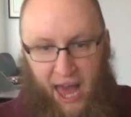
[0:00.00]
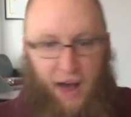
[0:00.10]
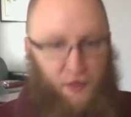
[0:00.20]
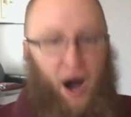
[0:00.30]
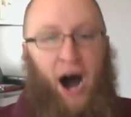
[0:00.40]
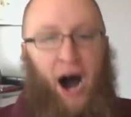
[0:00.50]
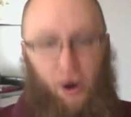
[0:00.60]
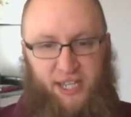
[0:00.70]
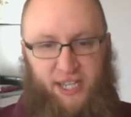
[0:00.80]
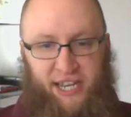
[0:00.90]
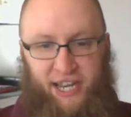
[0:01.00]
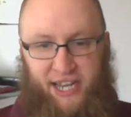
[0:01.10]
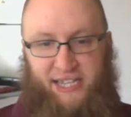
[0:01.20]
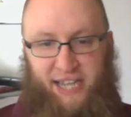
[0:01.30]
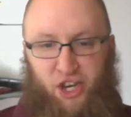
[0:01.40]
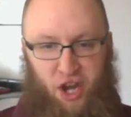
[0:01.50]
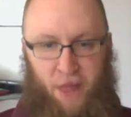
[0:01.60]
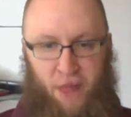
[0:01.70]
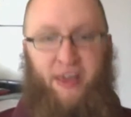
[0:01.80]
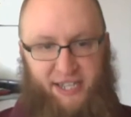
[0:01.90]
the Holocene extinction and the
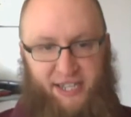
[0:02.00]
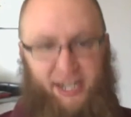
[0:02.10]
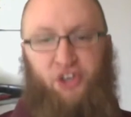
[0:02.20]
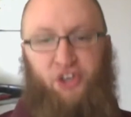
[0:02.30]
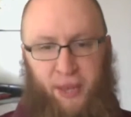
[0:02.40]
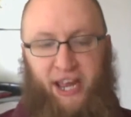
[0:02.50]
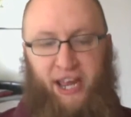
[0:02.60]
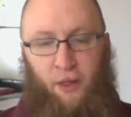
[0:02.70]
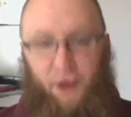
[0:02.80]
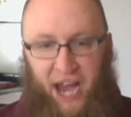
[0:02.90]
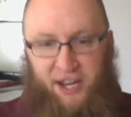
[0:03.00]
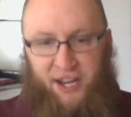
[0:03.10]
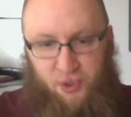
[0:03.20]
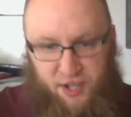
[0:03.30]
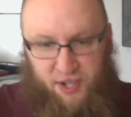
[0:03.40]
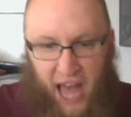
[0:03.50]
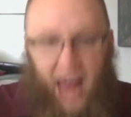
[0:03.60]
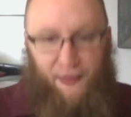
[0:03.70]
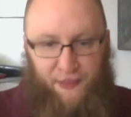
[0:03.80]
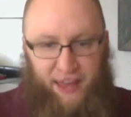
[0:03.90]
extinction that killed the dinosaurs,
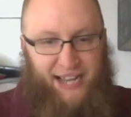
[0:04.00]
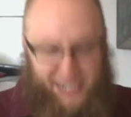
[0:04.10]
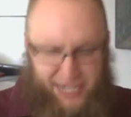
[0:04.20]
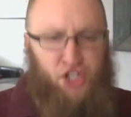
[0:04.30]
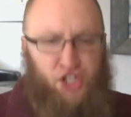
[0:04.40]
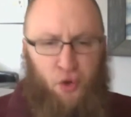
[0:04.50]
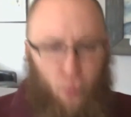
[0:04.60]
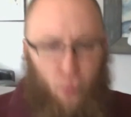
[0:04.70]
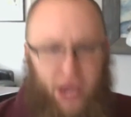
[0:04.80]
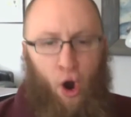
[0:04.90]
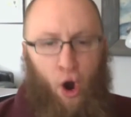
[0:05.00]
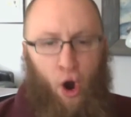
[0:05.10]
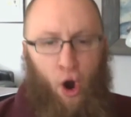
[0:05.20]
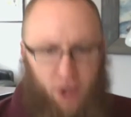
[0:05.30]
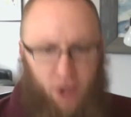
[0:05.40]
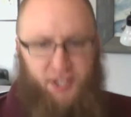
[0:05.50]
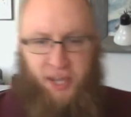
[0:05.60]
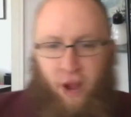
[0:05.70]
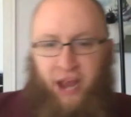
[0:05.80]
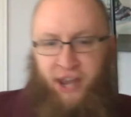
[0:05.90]
the extinction we are causing
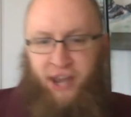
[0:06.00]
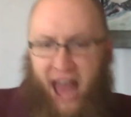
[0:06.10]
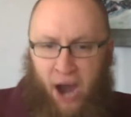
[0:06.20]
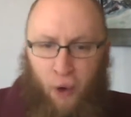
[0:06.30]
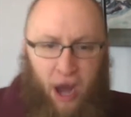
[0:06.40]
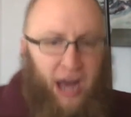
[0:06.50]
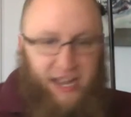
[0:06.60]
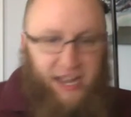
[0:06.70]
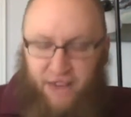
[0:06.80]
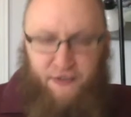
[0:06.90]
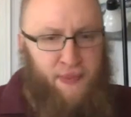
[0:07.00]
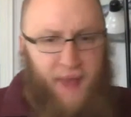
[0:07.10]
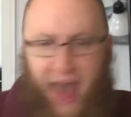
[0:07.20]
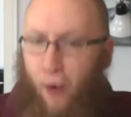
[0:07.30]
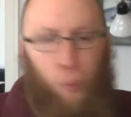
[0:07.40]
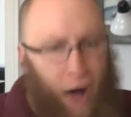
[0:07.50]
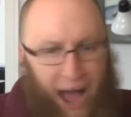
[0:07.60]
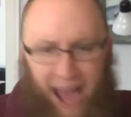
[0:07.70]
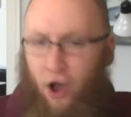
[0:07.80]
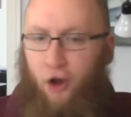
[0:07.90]
right now. Given that, why
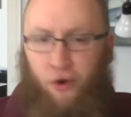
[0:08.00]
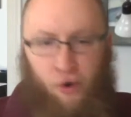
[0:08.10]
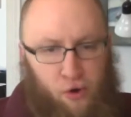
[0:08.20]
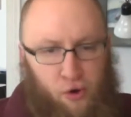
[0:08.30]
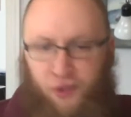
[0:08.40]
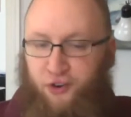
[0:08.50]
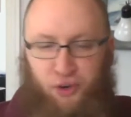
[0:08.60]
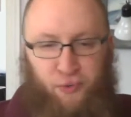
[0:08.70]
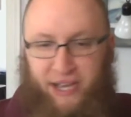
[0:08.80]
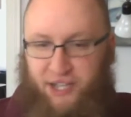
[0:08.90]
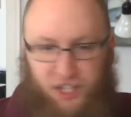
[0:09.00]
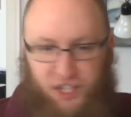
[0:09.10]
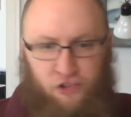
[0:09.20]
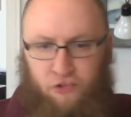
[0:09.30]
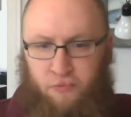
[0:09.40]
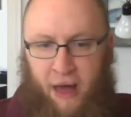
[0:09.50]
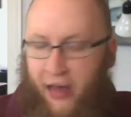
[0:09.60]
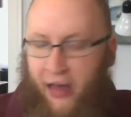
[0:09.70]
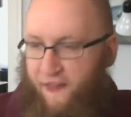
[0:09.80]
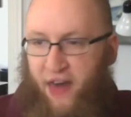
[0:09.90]
on earth do we assume
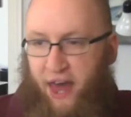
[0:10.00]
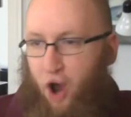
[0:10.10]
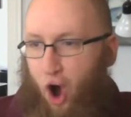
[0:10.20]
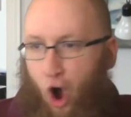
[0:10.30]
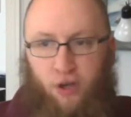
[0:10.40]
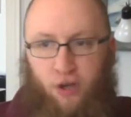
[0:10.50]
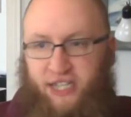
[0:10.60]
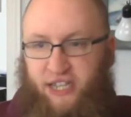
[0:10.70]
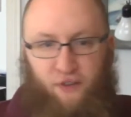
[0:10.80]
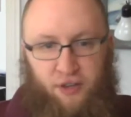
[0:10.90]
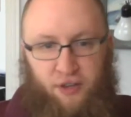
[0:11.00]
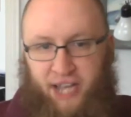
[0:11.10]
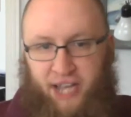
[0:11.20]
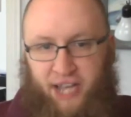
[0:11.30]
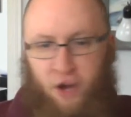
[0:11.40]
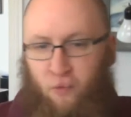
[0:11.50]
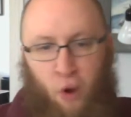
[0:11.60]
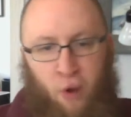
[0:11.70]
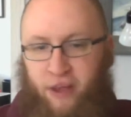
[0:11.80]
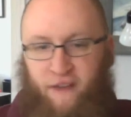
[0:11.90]
that our civilization and what
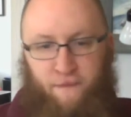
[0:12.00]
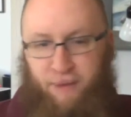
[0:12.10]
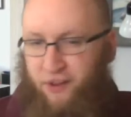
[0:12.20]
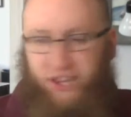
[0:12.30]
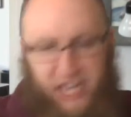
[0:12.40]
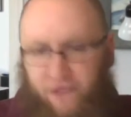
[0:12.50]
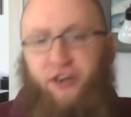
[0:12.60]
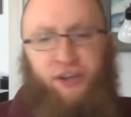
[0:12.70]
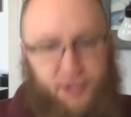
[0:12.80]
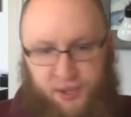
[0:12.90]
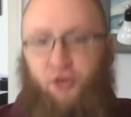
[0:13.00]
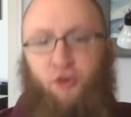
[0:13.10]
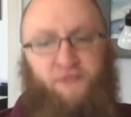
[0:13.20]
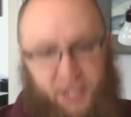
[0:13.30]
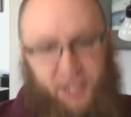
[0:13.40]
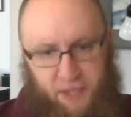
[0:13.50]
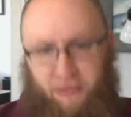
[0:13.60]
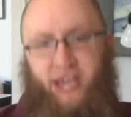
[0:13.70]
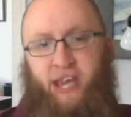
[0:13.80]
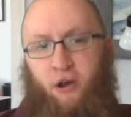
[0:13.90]
we have built even deserves to be
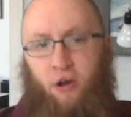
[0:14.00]
here?